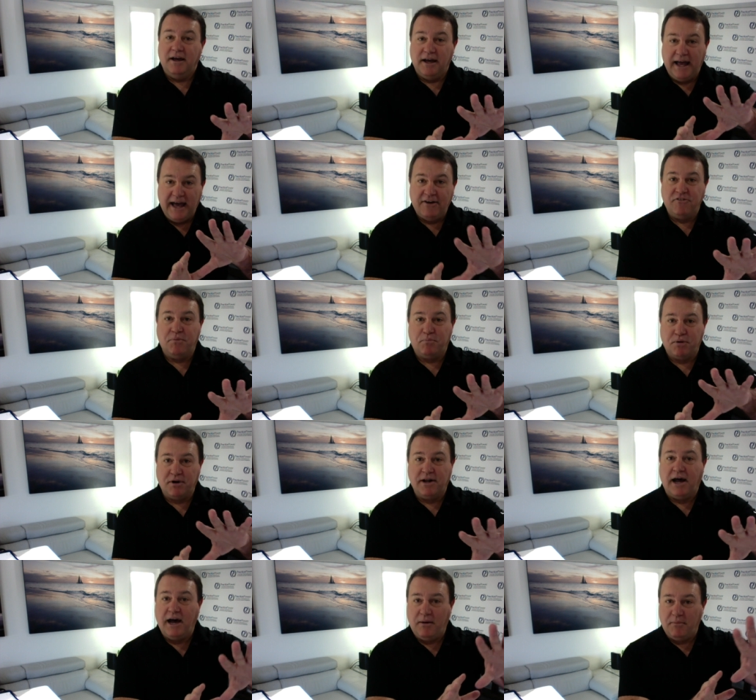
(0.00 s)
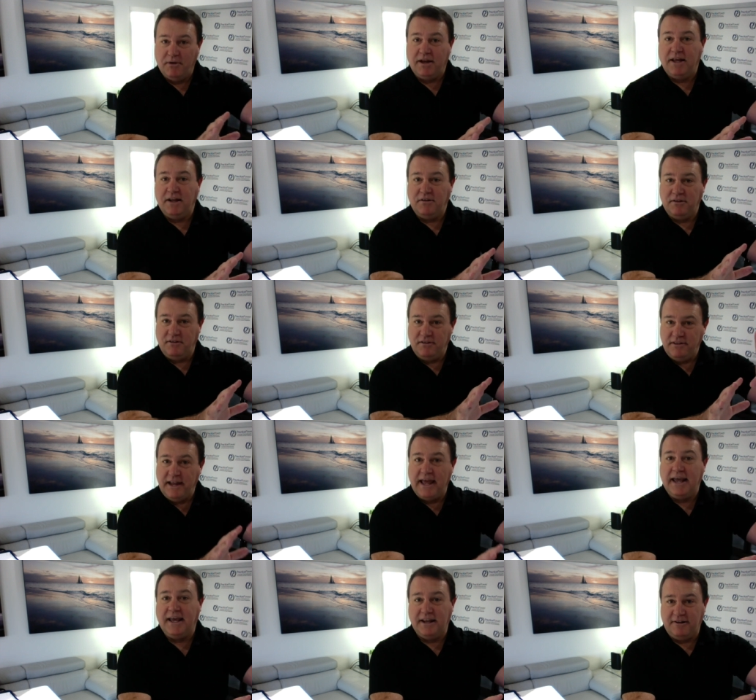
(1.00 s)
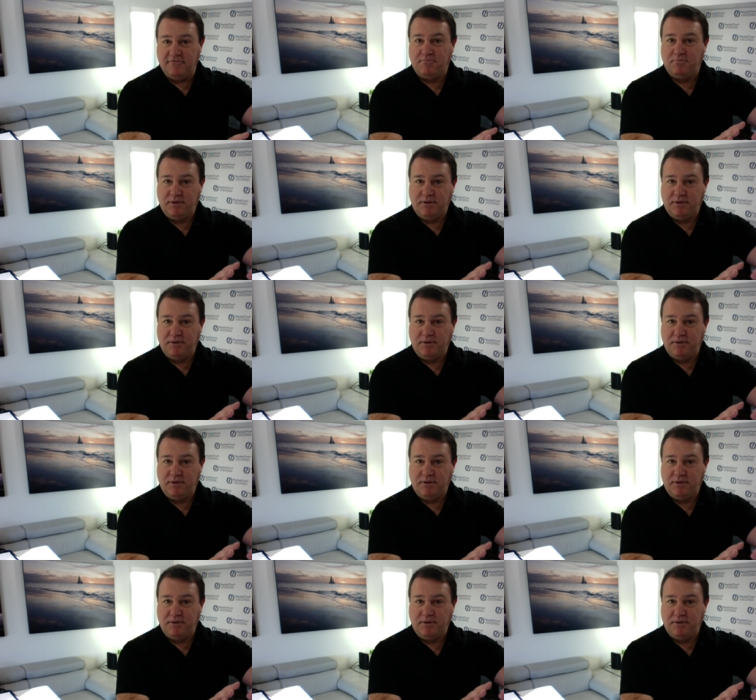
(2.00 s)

have a predominant negative